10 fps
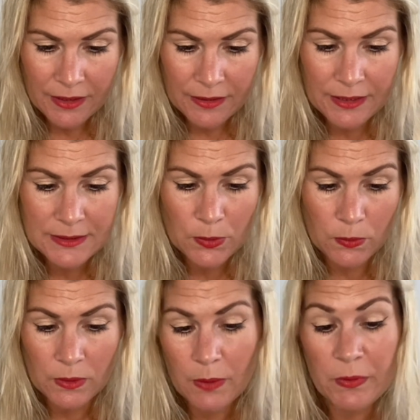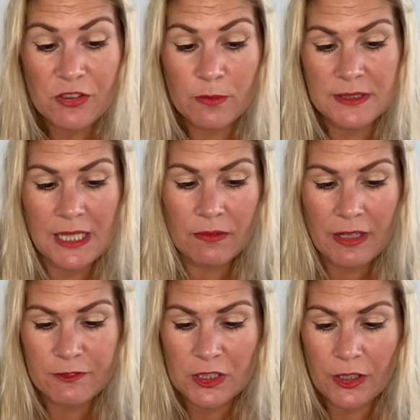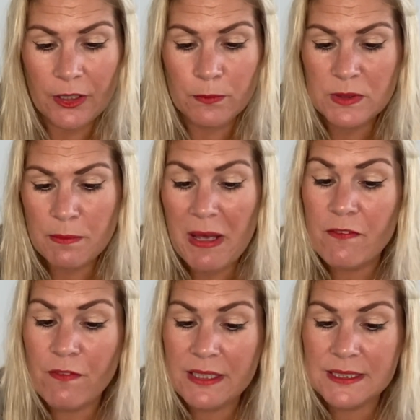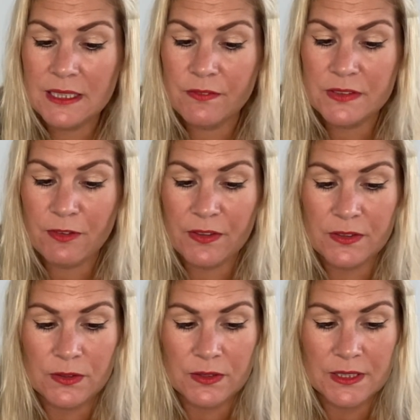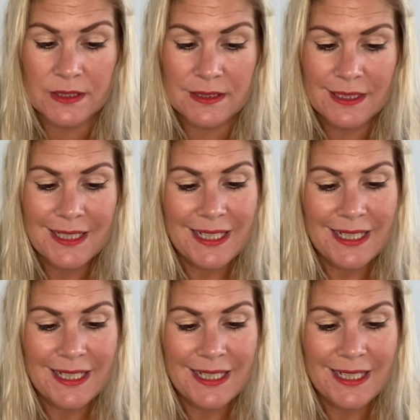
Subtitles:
This hall, in which he was now left alone, was a pet fancy of his friend the doctor's,